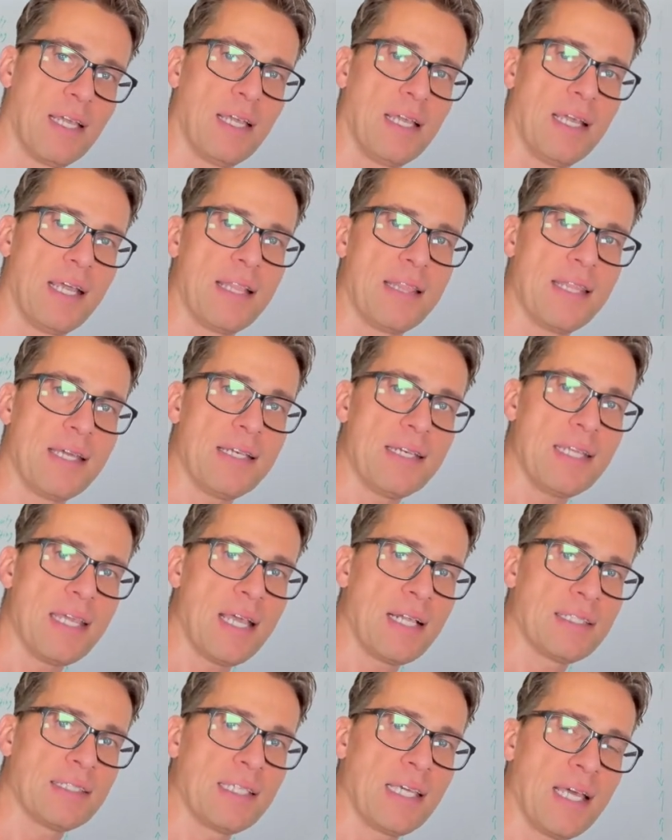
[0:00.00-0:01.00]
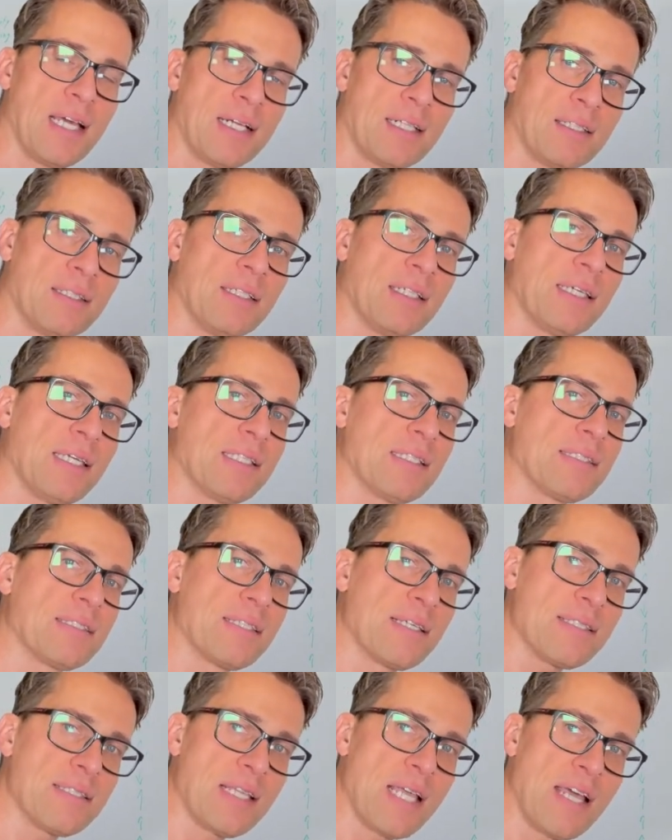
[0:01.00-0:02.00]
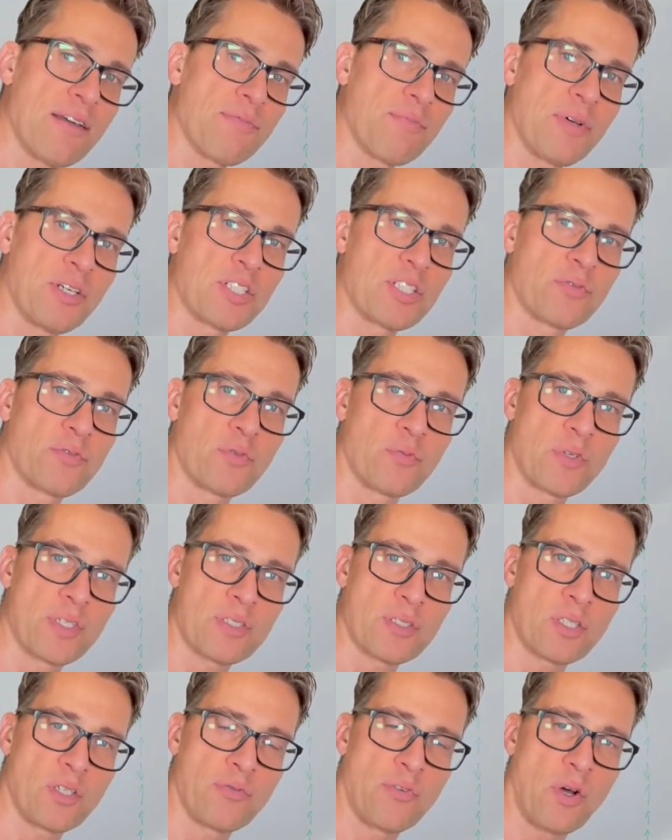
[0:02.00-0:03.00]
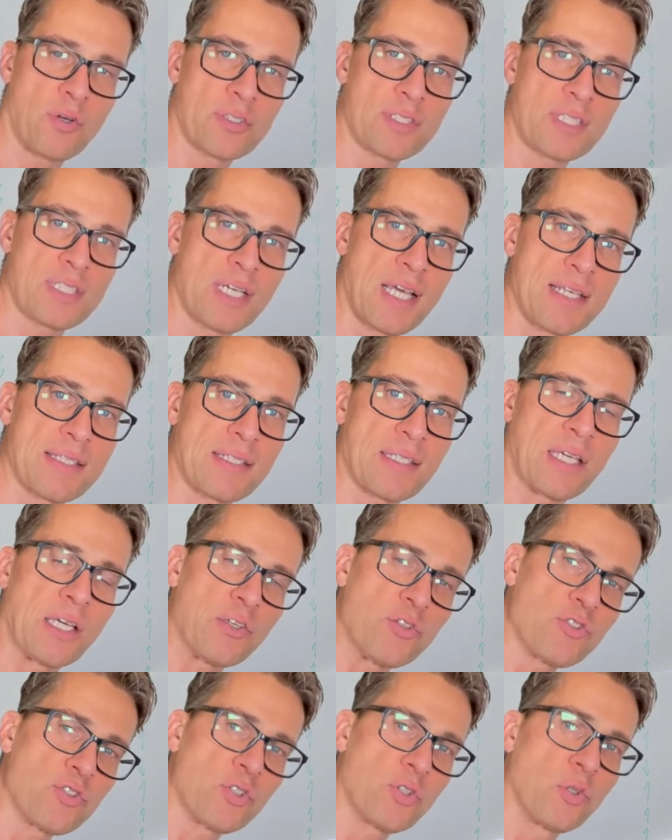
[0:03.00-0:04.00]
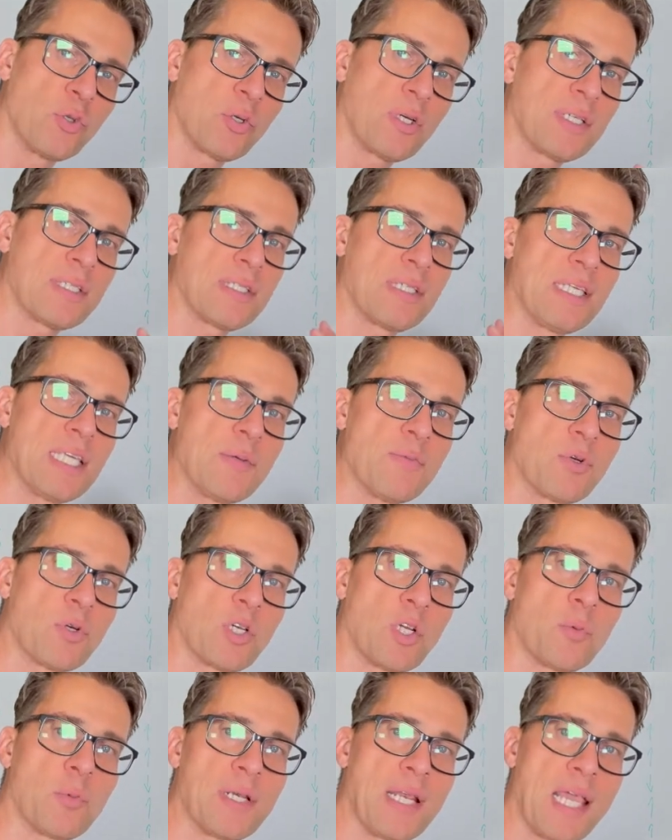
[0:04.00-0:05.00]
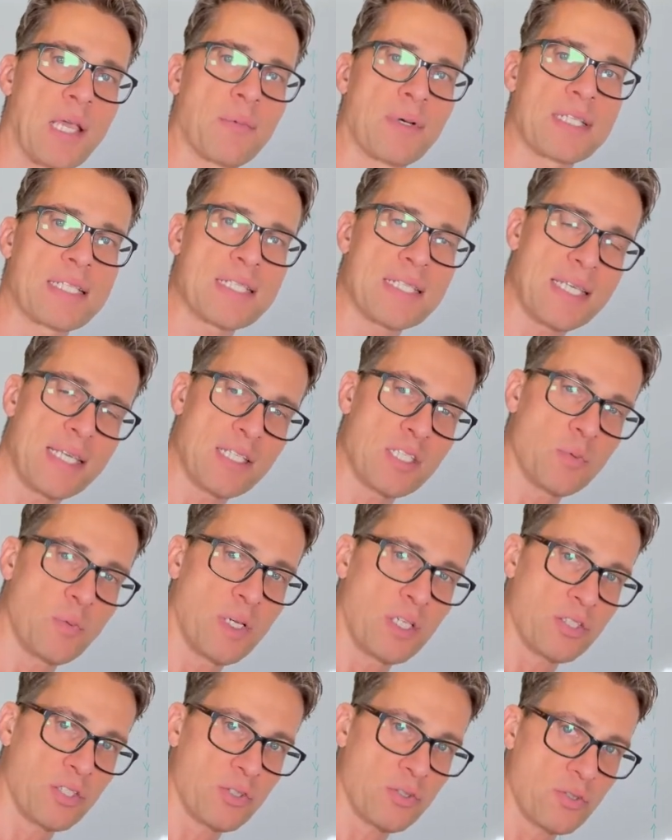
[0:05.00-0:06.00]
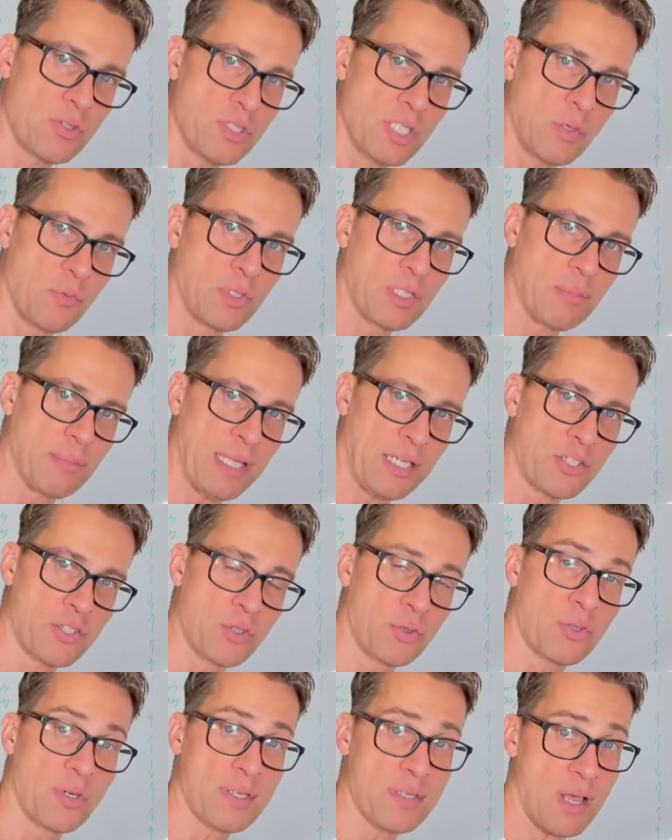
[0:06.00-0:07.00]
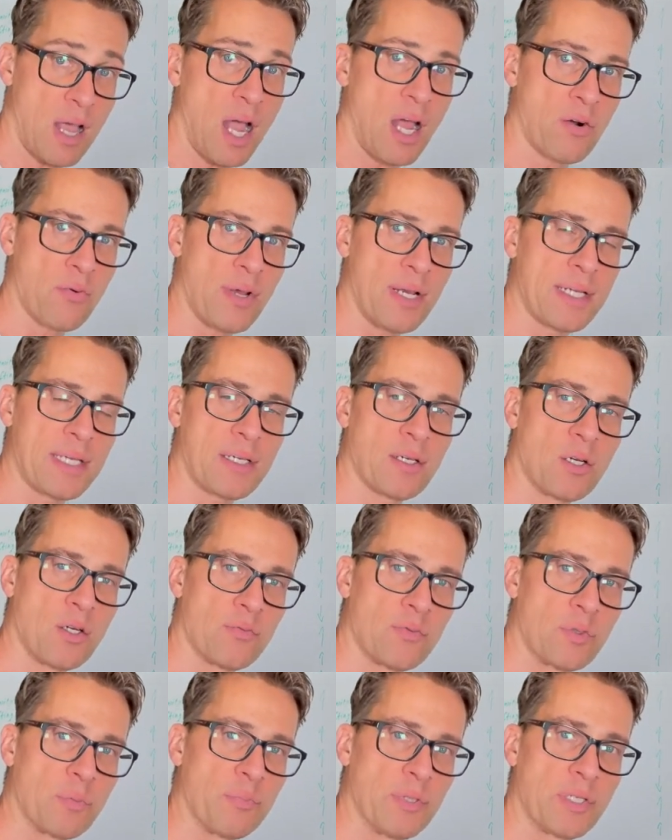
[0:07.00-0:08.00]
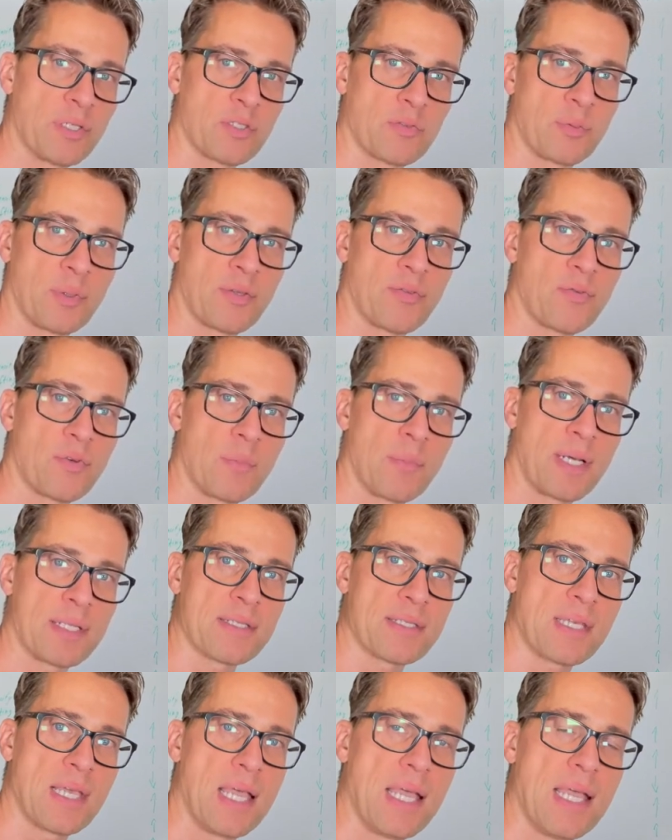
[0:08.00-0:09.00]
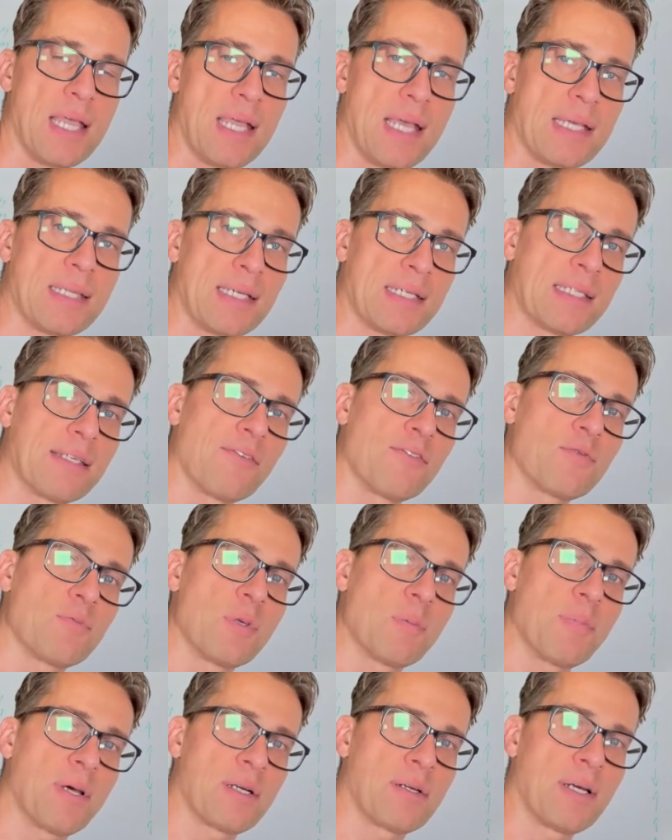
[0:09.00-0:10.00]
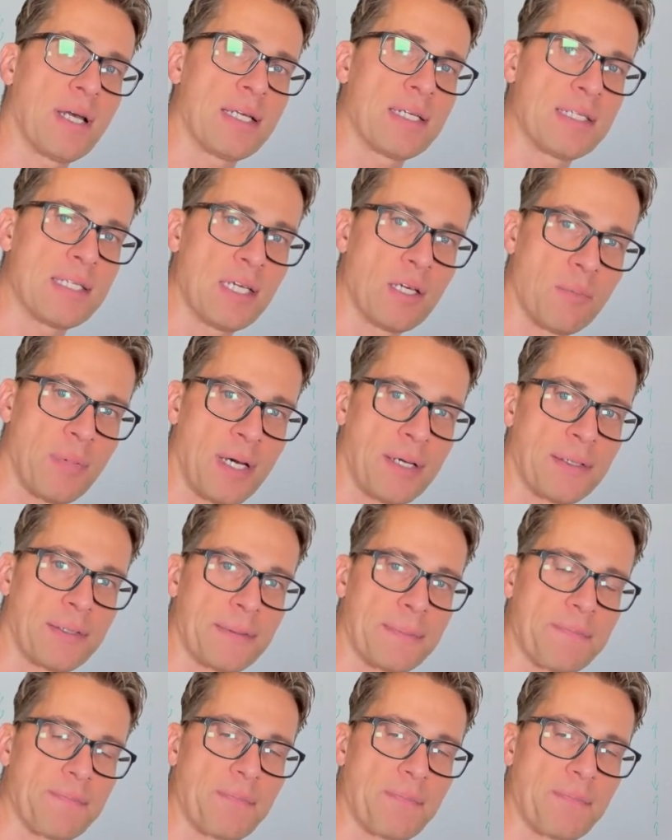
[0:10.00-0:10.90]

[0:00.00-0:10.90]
And then the LDL doesn't have much of a risk of oxidizing. I usually look at the hemoglobin A1C as well, just to see where the blood sugars are running over a period of about three months. And that gives me a better idea about it.